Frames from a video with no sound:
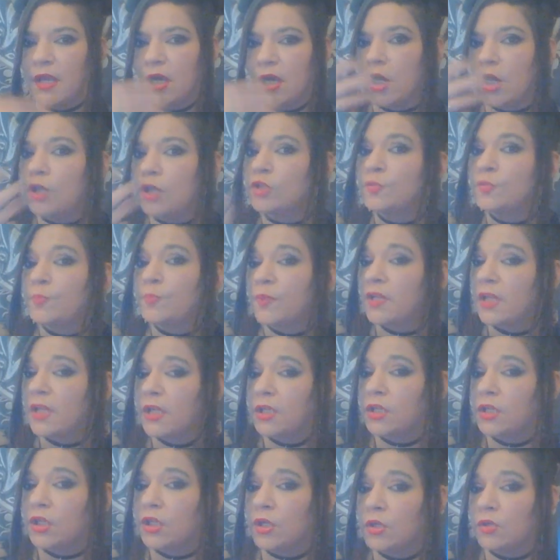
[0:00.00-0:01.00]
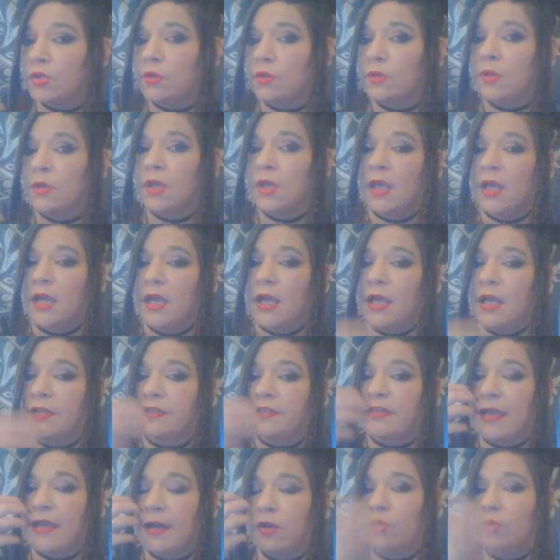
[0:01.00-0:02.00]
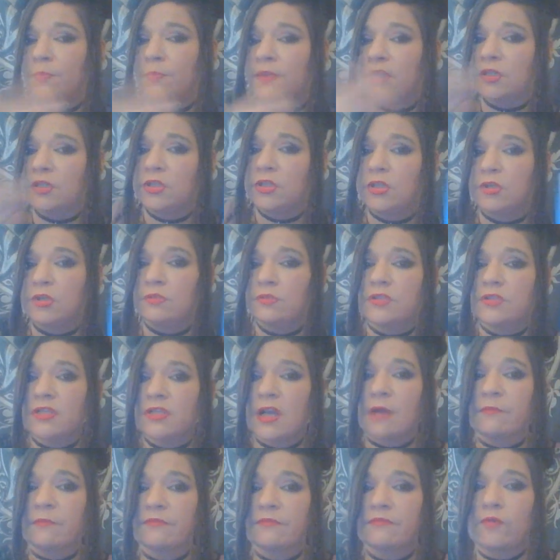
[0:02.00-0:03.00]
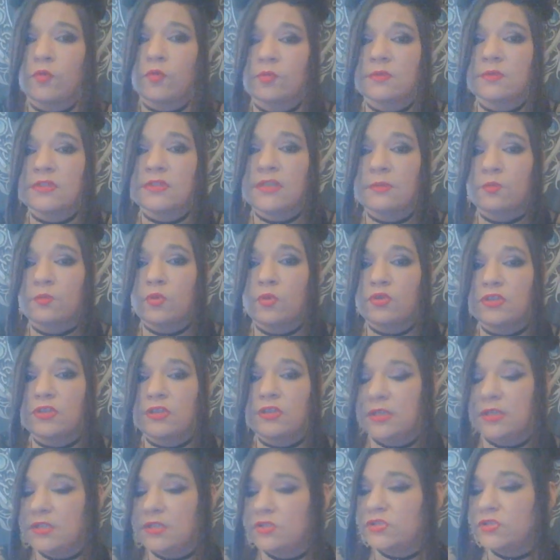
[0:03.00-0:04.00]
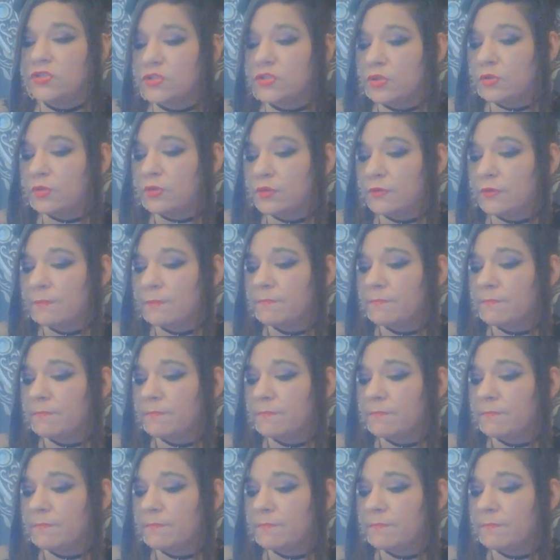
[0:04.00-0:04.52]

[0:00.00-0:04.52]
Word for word: opening you, and helping you to come forward in what you need to do.